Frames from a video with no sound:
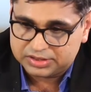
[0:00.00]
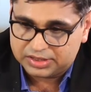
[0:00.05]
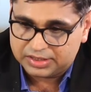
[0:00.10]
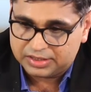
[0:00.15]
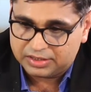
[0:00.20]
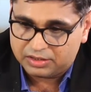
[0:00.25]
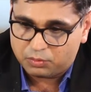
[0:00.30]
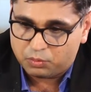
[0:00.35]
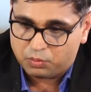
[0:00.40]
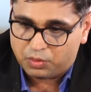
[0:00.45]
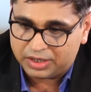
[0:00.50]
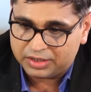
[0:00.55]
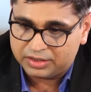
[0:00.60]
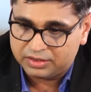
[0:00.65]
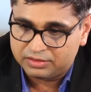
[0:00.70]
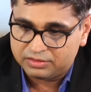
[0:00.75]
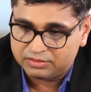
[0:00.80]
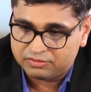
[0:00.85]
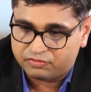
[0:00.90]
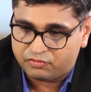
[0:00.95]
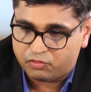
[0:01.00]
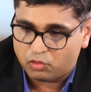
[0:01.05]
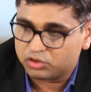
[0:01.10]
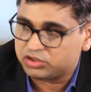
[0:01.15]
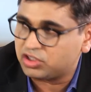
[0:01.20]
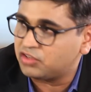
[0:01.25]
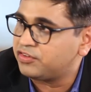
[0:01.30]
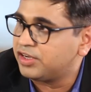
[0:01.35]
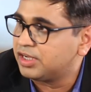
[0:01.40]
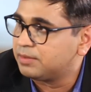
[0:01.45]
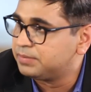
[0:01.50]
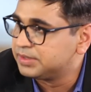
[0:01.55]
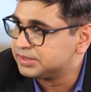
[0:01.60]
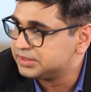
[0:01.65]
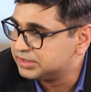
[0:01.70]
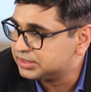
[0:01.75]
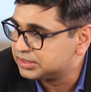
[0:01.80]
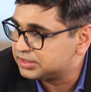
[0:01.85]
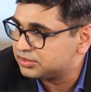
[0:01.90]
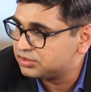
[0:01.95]
1/4 of our
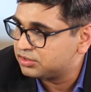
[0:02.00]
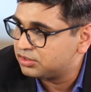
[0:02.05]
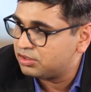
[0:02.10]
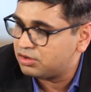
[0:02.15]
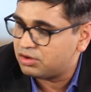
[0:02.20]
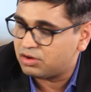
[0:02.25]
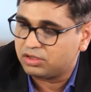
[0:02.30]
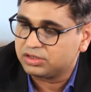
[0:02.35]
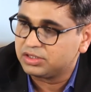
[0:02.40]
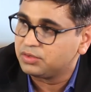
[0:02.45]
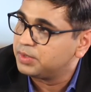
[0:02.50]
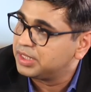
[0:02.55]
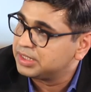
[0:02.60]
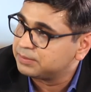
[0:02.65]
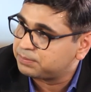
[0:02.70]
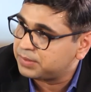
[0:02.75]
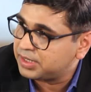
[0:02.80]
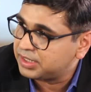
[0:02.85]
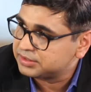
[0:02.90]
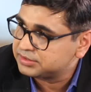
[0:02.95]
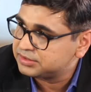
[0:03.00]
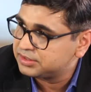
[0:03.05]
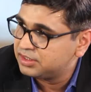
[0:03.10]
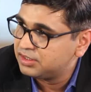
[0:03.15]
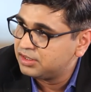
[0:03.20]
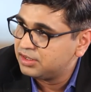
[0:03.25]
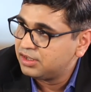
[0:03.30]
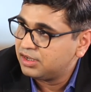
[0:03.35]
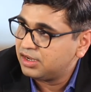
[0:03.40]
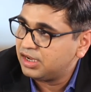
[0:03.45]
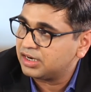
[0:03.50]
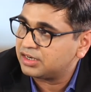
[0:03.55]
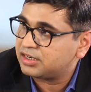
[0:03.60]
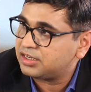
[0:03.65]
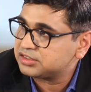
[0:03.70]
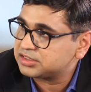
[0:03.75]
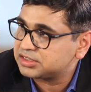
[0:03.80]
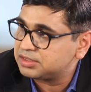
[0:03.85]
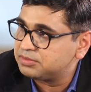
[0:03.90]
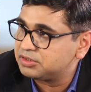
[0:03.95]
business on the Wealth Plus are
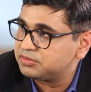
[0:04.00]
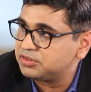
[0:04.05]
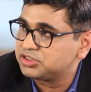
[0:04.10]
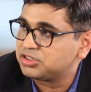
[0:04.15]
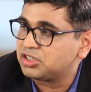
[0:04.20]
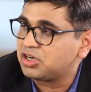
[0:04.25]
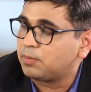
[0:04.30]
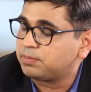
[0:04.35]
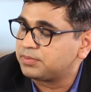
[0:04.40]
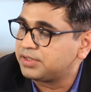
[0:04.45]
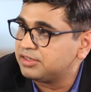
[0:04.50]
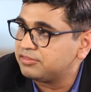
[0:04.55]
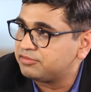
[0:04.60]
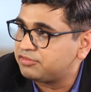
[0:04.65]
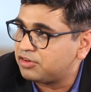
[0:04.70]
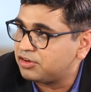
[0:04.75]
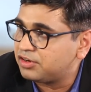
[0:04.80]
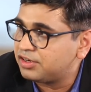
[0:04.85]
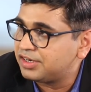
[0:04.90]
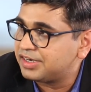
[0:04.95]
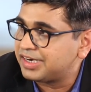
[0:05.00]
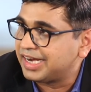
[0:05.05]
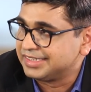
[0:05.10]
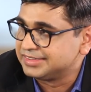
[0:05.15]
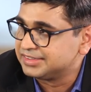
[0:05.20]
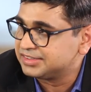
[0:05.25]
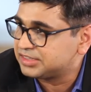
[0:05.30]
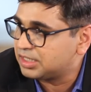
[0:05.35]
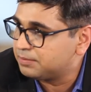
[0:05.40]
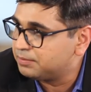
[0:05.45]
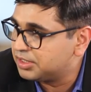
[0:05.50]
customers which are opting for Rising Star